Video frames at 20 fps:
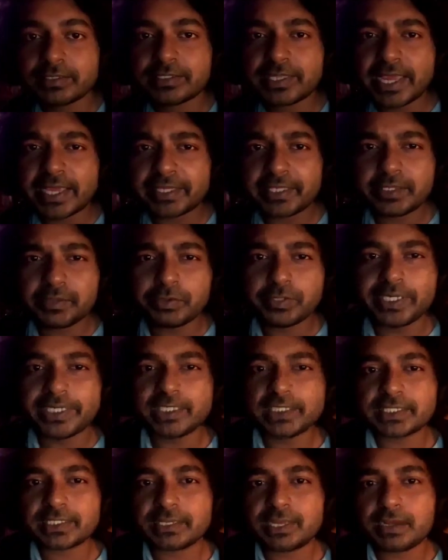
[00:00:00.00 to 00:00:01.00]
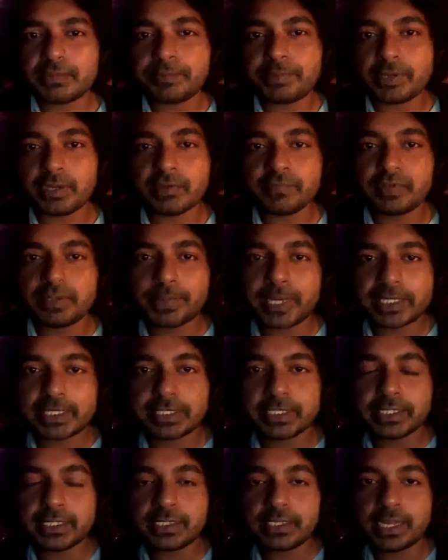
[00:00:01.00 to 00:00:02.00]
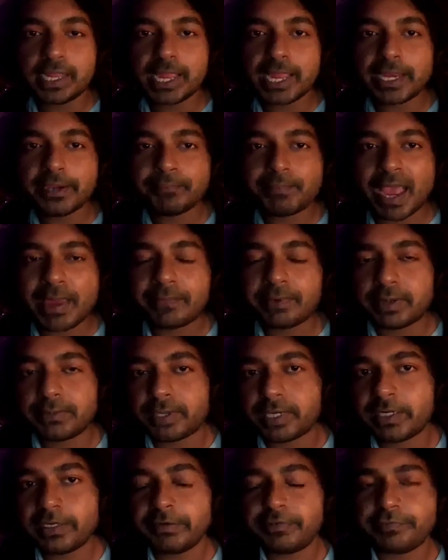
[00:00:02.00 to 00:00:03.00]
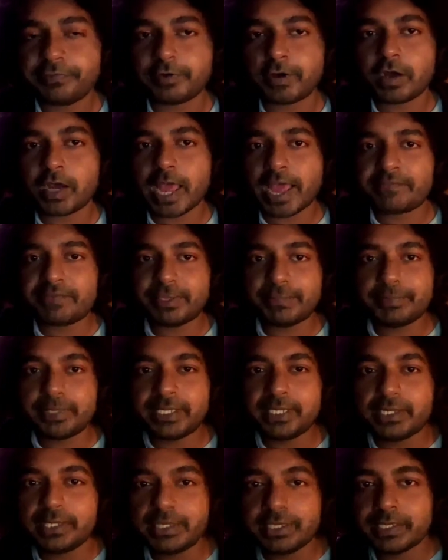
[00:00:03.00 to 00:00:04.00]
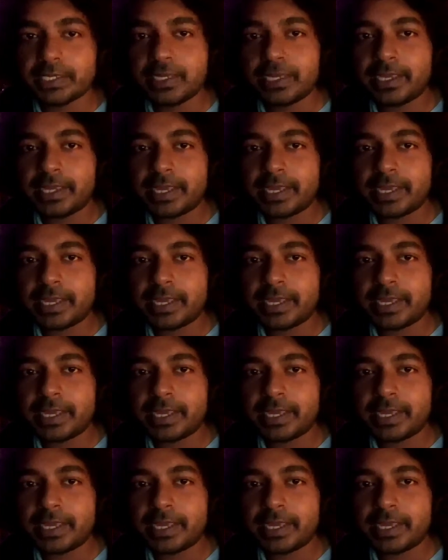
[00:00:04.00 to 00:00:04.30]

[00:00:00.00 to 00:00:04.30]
Thank you, Readers Club of La Martiniere and Ma'am Rehman, for having me